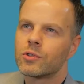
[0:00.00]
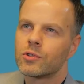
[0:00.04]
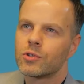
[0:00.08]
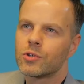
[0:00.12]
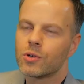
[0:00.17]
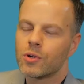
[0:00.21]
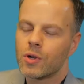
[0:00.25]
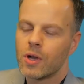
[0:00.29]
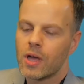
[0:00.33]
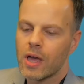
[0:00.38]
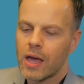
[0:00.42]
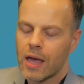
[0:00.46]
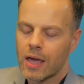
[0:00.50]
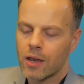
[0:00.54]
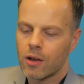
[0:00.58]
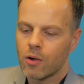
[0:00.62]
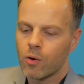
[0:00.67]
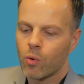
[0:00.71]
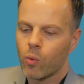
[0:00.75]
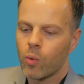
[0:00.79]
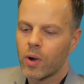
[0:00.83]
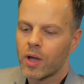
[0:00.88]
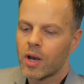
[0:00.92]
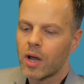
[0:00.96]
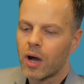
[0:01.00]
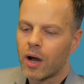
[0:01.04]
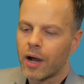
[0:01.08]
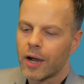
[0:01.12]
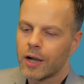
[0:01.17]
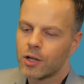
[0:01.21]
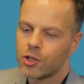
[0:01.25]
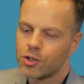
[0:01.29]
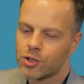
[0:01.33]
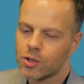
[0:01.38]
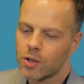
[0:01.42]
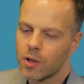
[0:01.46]
together with
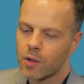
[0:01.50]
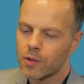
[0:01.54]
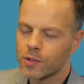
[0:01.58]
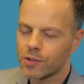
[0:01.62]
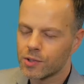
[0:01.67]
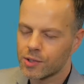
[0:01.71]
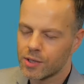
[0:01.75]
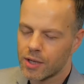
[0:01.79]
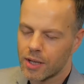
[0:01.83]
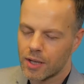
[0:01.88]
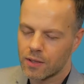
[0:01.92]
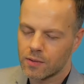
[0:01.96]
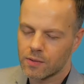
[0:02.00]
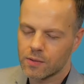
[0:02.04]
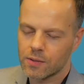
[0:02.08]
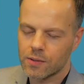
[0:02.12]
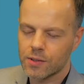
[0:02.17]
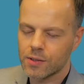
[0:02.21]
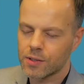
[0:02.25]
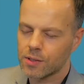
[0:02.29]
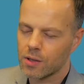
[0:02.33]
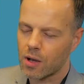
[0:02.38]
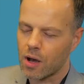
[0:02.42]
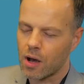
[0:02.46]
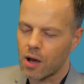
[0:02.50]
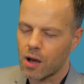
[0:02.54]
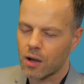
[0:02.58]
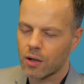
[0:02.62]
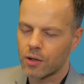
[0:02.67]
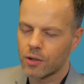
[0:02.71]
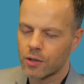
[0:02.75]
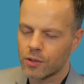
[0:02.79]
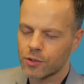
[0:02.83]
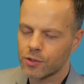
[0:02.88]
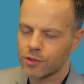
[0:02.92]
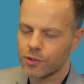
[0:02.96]
IGEL since
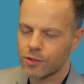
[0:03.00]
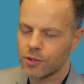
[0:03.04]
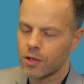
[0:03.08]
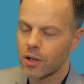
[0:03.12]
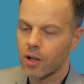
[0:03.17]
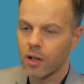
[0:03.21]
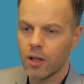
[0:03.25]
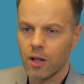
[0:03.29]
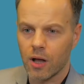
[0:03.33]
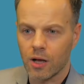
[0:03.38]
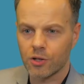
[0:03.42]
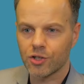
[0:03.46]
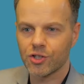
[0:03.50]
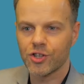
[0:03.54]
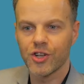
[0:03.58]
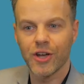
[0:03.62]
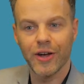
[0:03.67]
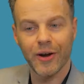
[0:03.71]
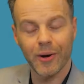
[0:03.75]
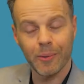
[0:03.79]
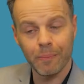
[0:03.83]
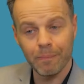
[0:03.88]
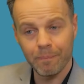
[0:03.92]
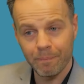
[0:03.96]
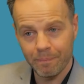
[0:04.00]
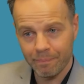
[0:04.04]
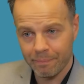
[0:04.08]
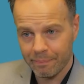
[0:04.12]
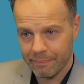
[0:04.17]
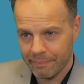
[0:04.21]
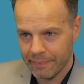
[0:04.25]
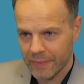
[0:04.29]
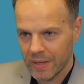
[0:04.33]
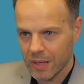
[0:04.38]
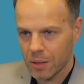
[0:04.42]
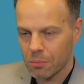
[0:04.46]
August last year
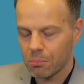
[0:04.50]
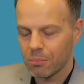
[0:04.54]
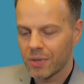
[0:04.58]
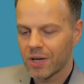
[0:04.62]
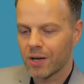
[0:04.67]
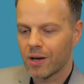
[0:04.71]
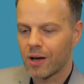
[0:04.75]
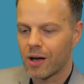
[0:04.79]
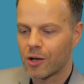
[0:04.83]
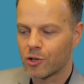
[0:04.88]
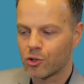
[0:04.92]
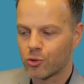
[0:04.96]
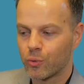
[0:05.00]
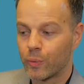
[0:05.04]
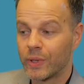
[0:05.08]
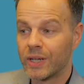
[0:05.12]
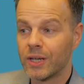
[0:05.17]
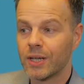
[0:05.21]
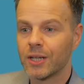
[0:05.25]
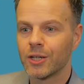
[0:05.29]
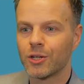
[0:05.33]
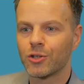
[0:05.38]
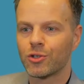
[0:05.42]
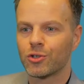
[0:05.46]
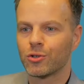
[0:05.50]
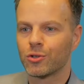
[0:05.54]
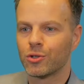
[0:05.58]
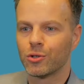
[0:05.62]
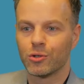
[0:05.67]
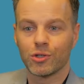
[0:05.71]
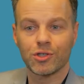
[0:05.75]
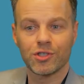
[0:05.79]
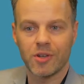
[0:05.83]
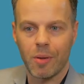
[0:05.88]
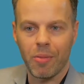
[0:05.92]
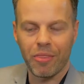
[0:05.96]
because we needed to do
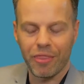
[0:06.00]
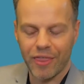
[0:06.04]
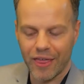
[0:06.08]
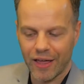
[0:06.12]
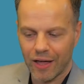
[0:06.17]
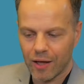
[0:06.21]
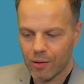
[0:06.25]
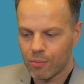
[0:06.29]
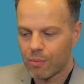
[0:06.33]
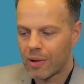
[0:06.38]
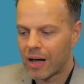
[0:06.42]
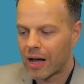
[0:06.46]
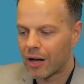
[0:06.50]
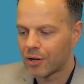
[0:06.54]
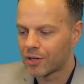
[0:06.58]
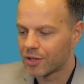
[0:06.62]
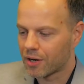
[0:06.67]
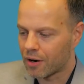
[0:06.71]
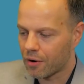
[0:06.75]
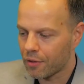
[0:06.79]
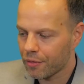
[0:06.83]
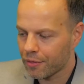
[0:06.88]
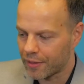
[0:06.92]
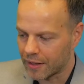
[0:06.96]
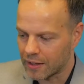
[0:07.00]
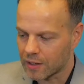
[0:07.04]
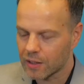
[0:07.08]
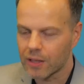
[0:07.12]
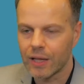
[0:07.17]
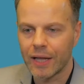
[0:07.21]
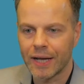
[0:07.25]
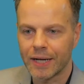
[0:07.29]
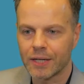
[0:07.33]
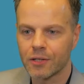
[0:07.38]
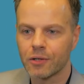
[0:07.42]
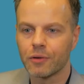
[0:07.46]
something about our thin
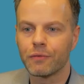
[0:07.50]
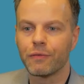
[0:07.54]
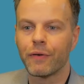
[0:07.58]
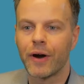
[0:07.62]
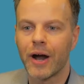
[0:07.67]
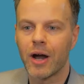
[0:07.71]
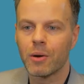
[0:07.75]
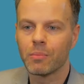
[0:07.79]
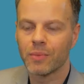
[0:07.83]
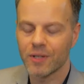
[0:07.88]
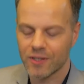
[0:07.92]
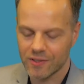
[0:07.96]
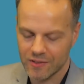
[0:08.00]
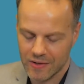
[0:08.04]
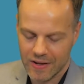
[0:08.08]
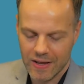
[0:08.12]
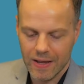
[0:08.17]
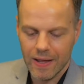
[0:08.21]
client environment,